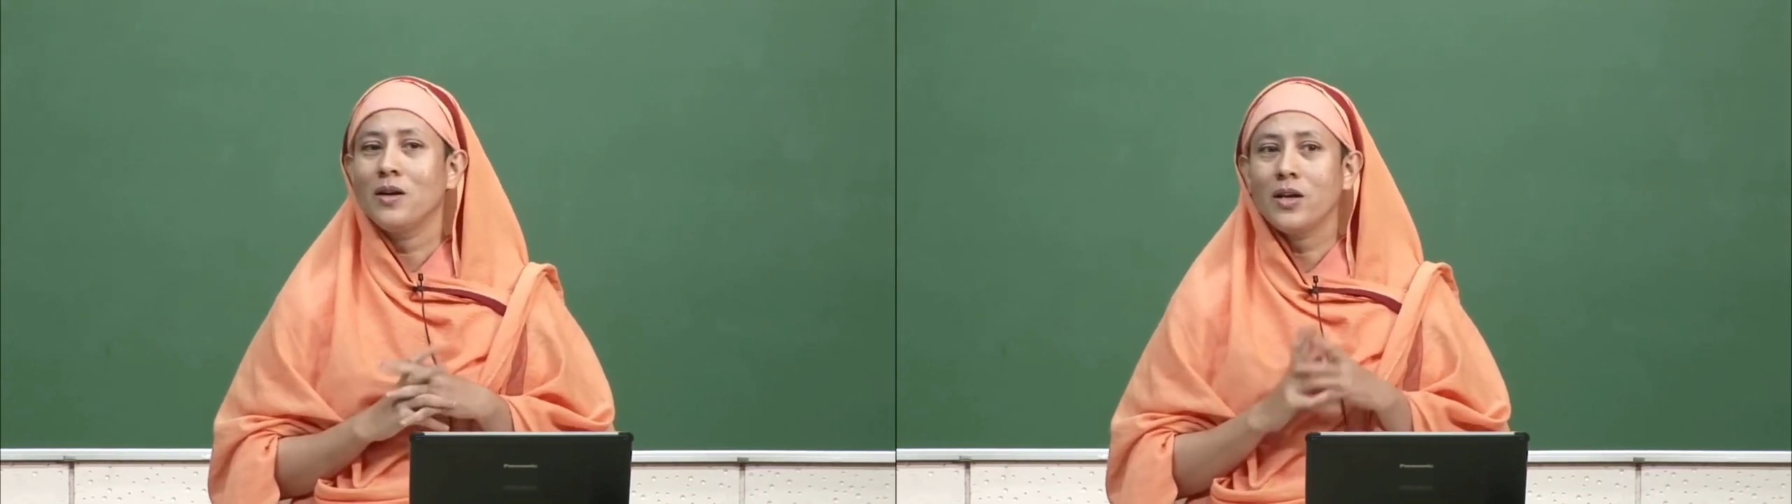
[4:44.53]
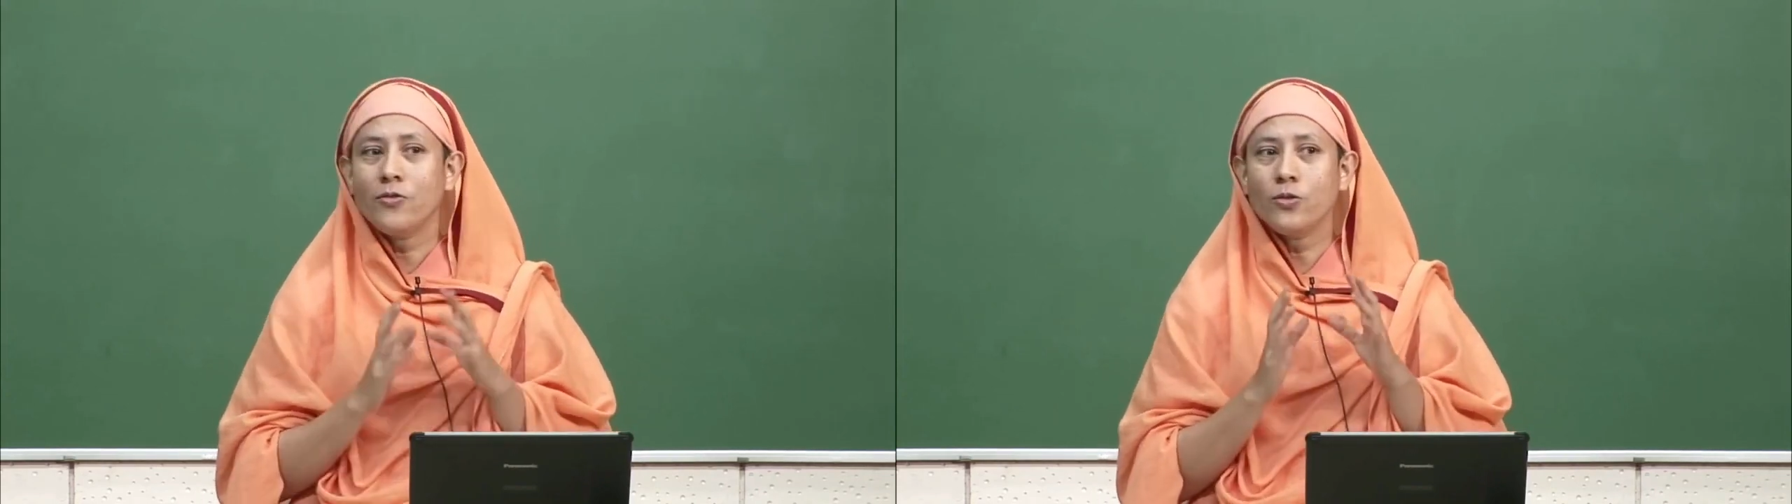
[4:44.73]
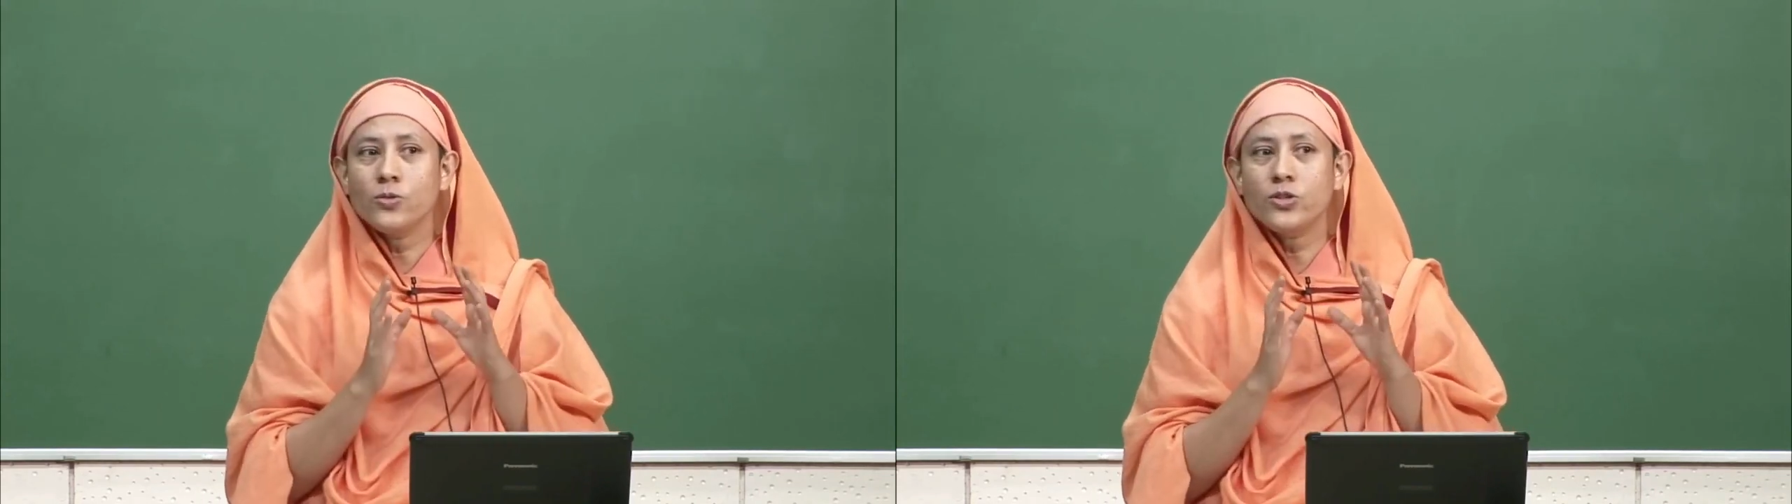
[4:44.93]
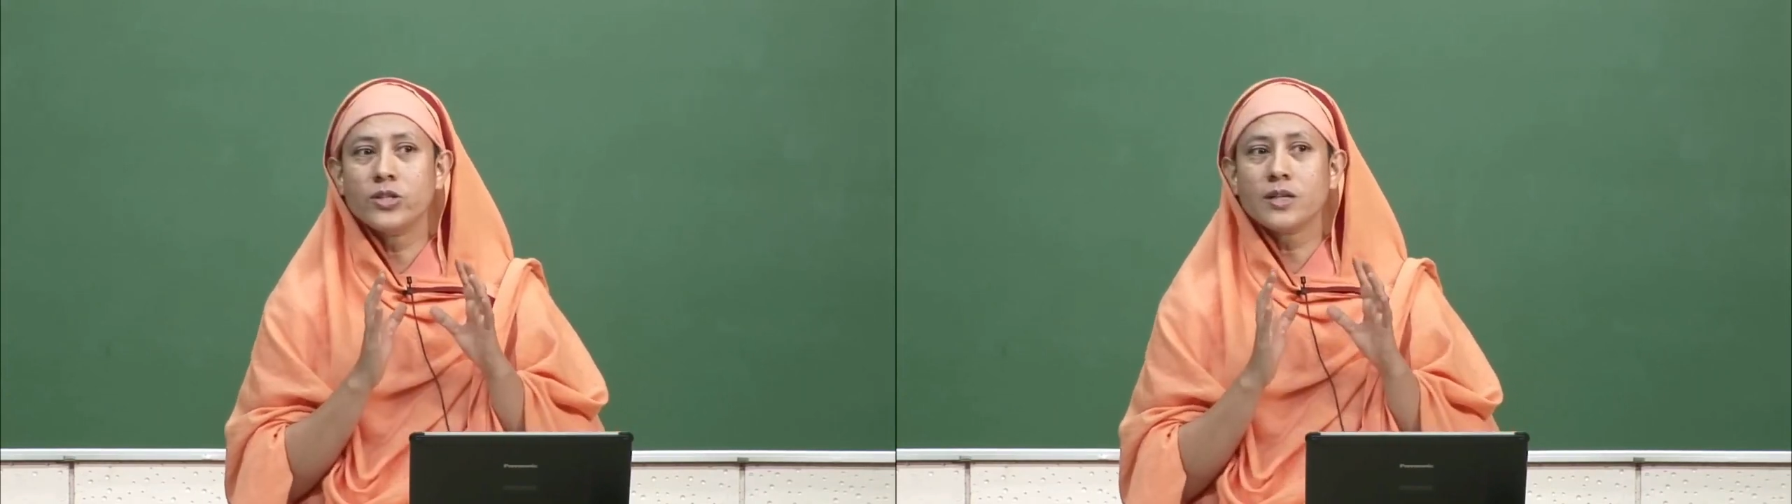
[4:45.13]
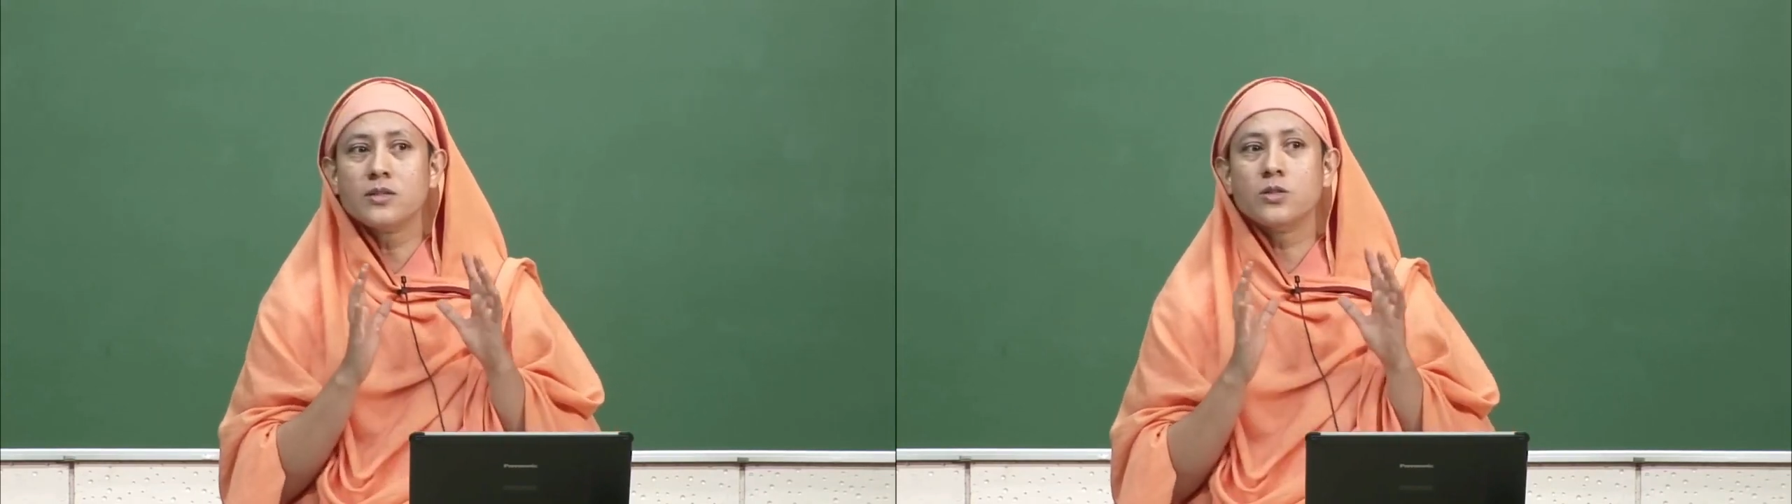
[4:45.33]
If you
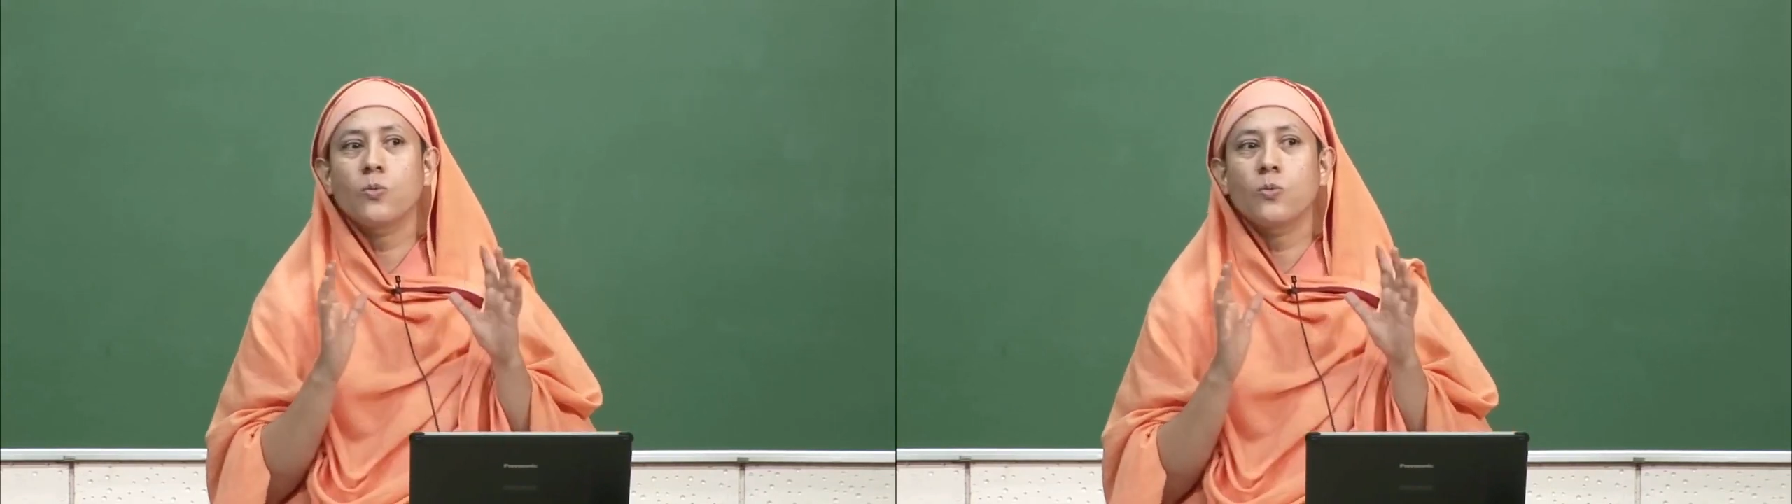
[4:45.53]
just